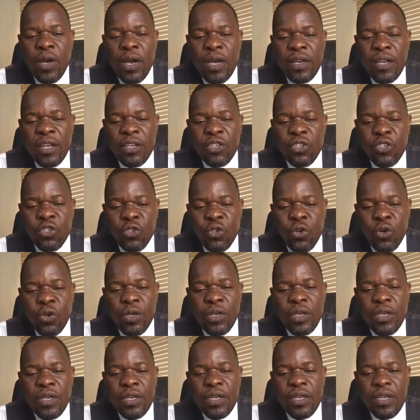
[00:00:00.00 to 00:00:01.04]
and assure
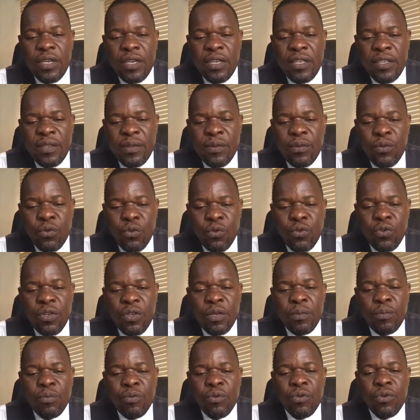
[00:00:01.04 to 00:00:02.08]
a
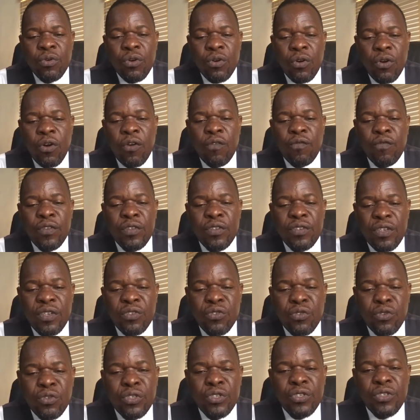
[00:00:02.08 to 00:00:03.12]
durable conflict
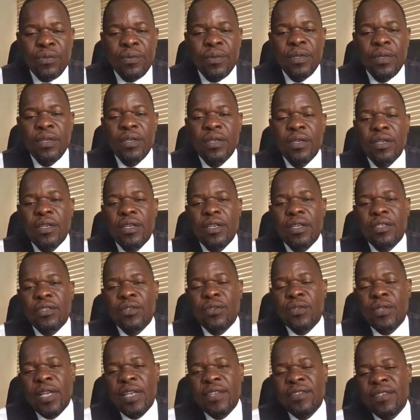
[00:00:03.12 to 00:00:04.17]
resolution. So
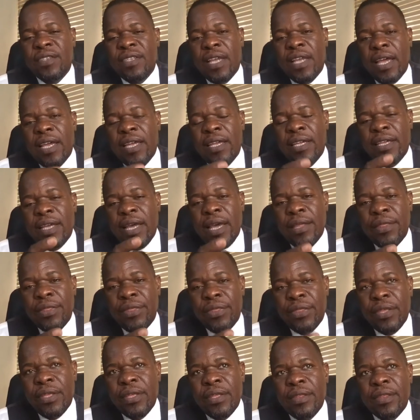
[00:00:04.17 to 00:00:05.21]
that's it. I
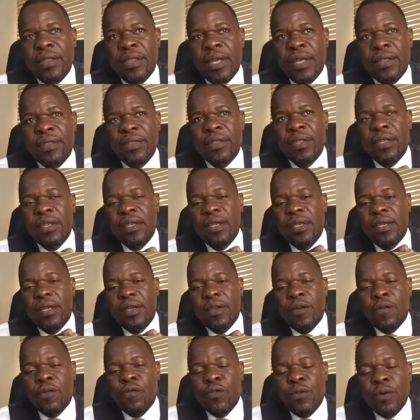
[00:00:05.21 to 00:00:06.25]
think that
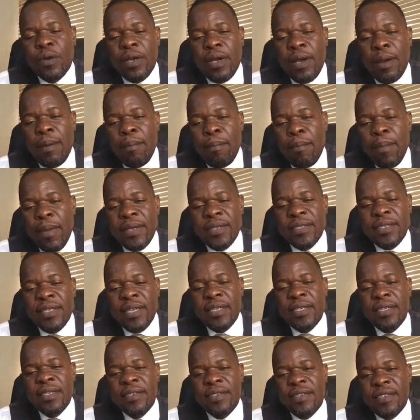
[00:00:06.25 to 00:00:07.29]
if we can master
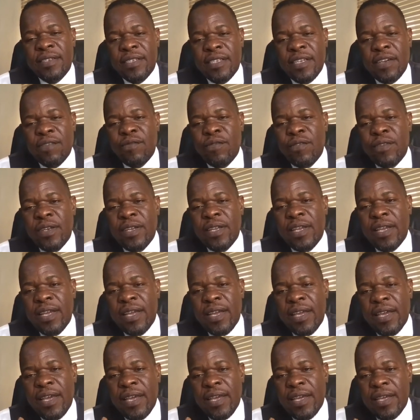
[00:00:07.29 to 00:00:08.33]
these 7
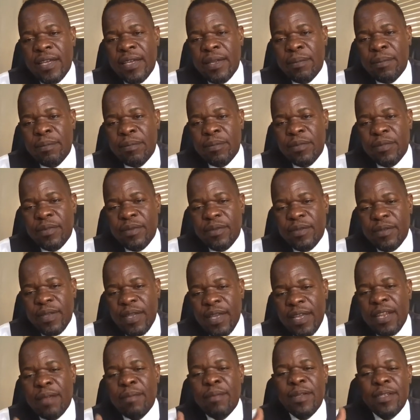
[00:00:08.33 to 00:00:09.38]

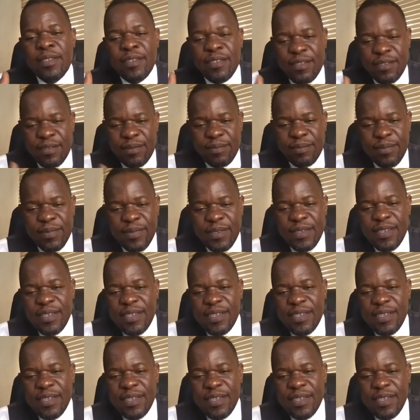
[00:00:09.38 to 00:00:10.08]
elements,